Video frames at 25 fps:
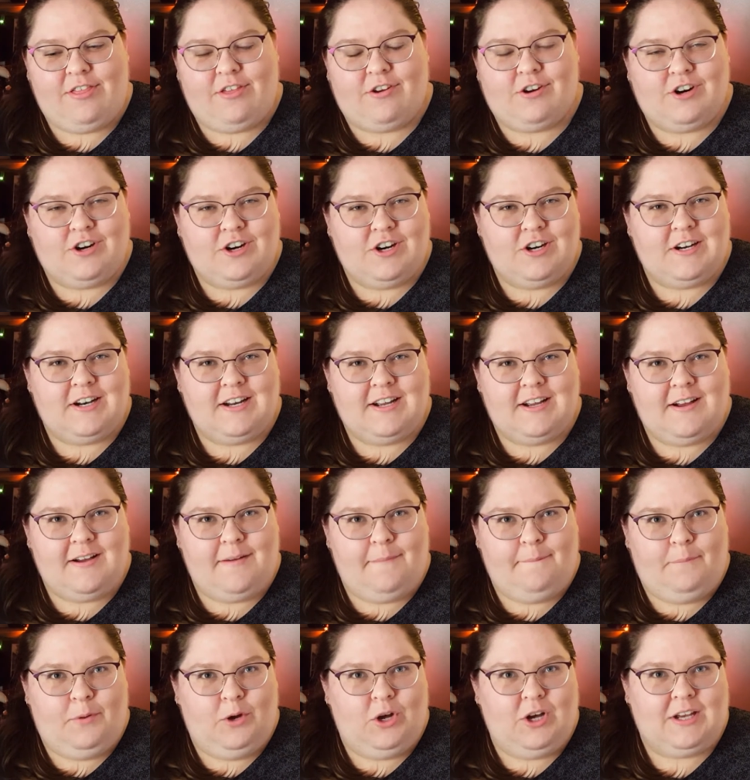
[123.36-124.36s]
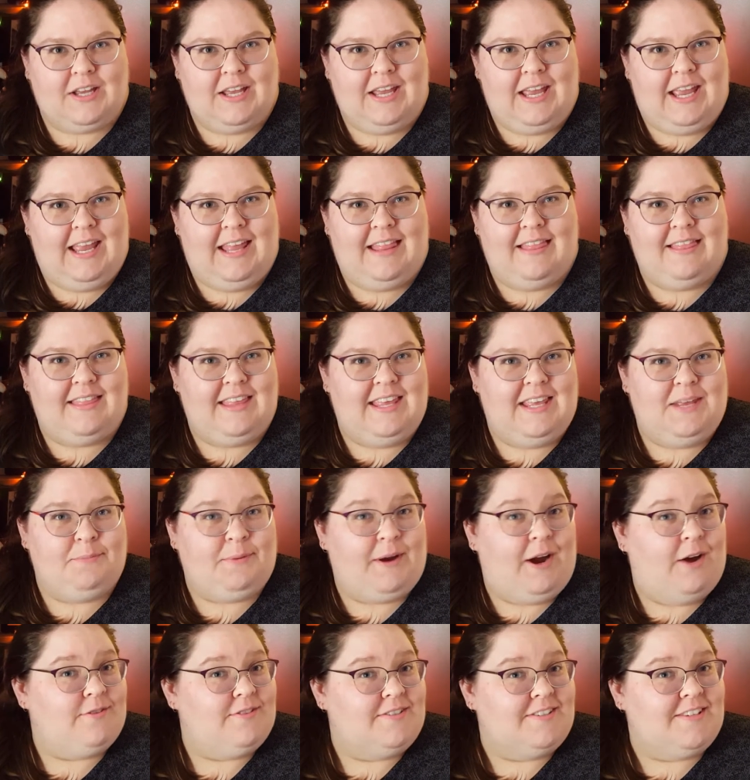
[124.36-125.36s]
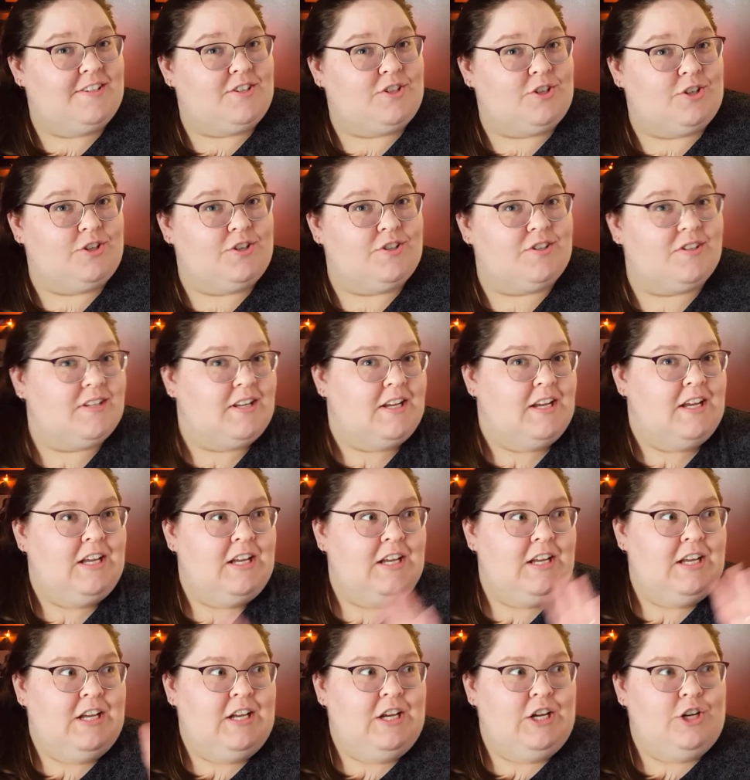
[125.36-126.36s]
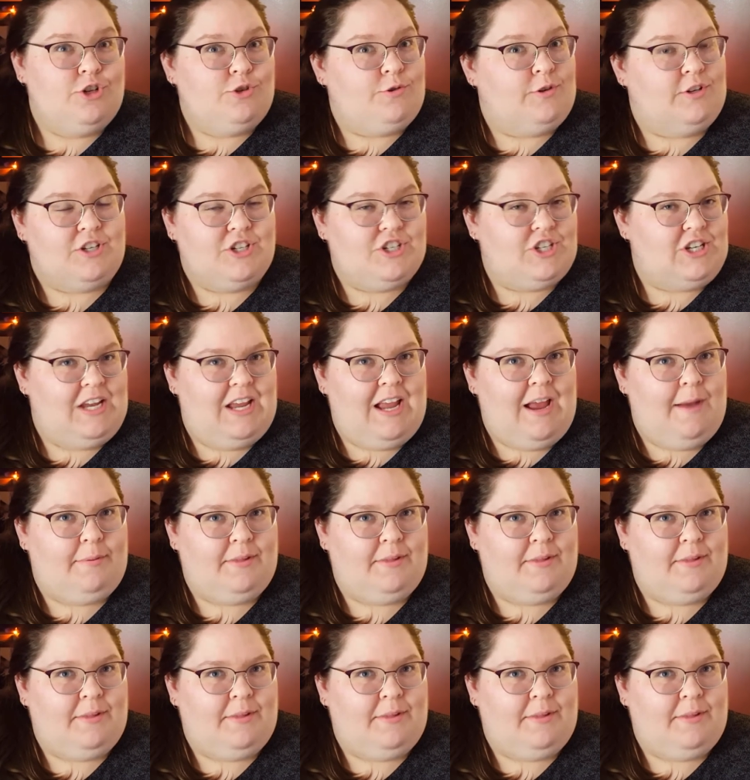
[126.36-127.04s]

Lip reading: 3rd book in the Brown Sisters trilogy.